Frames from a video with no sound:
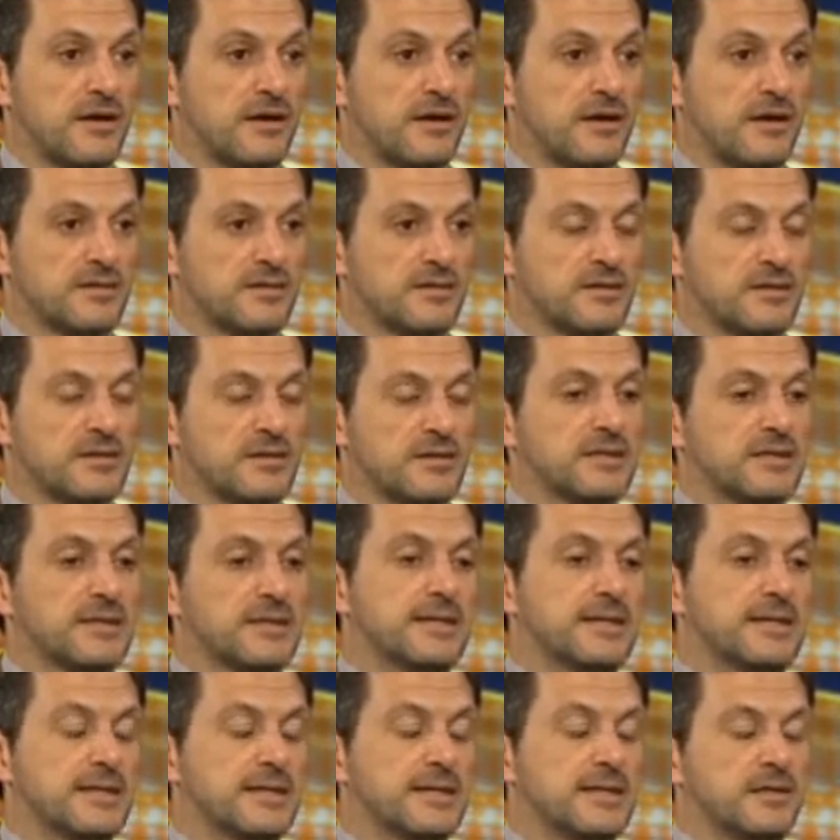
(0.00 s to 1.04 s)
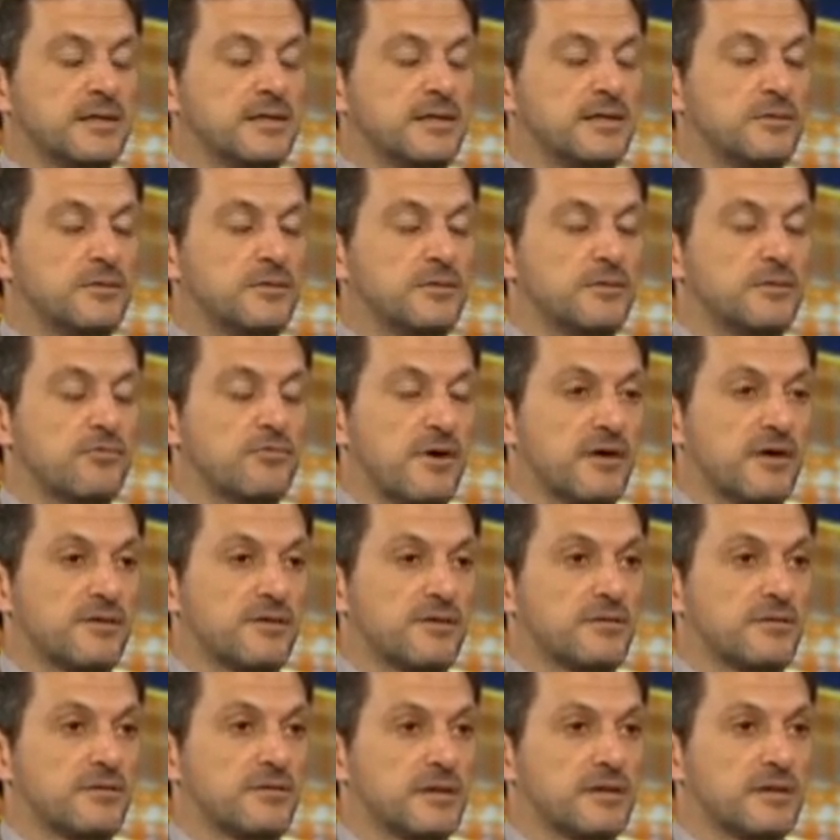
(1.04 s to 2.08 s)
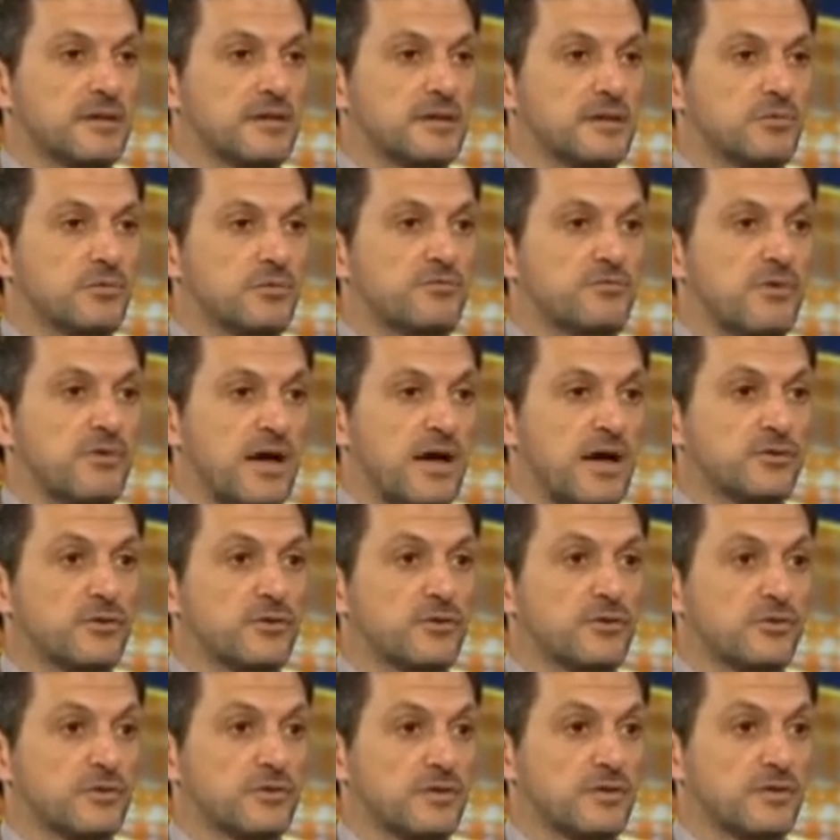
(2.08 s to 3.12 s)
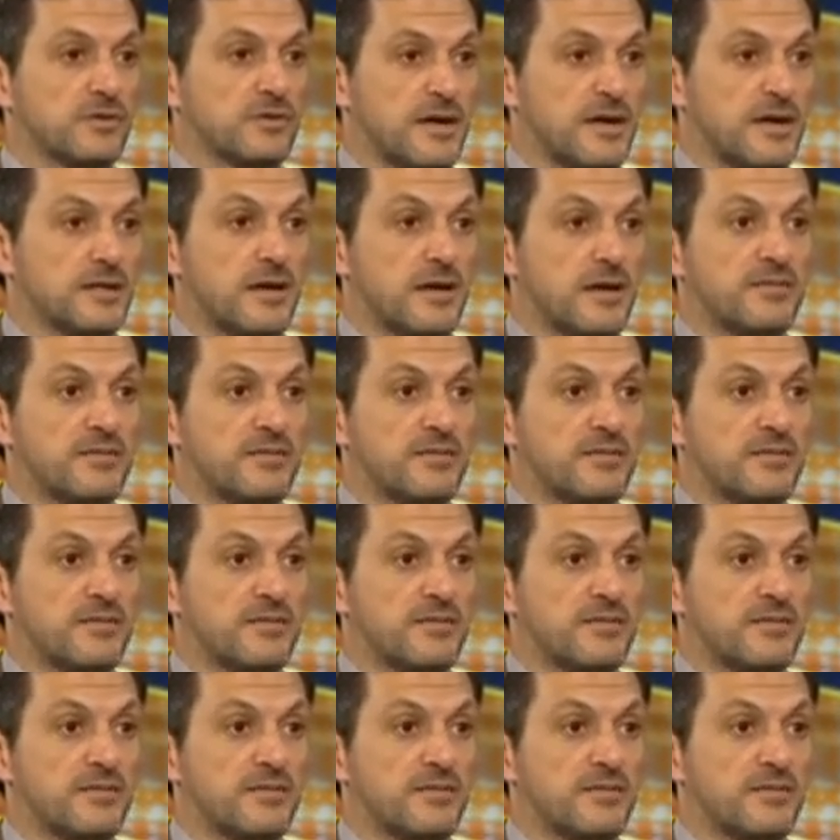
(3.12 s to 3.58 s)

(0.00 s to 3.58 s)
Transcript: I, I think he would rather uh, he would rather go to the Hague.